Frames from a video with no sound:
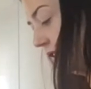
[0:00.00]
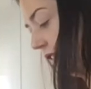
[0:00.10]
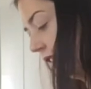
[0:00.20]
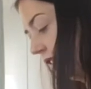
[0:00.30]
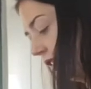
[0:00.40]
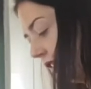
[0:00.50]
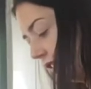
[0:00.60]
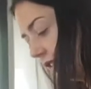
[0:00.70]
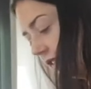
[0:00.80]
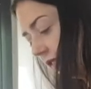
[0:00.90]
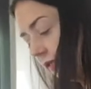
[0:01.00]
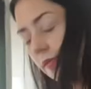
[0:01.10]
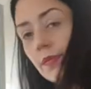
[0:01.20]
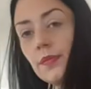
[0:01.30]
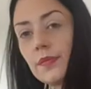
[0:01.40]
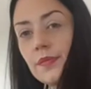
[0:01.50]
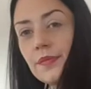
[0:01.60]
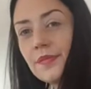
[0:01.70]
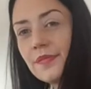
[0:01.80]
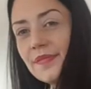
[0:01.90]

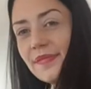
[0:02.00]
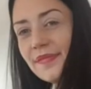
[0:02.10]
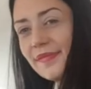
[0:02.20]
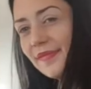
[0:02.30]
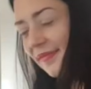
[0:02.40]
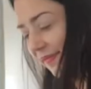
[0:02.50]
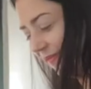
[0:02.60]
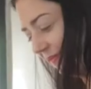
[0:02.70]
Nobody speaks.